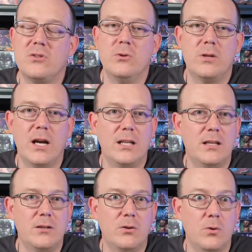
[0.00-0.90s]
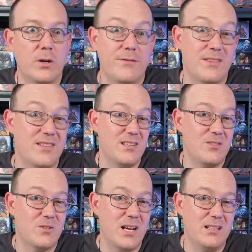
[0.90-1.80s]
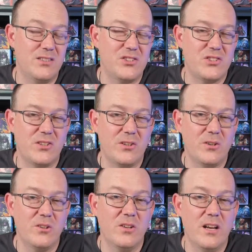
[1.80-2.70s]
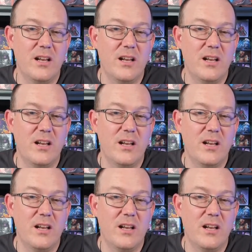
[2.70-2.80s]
2-color or single color, so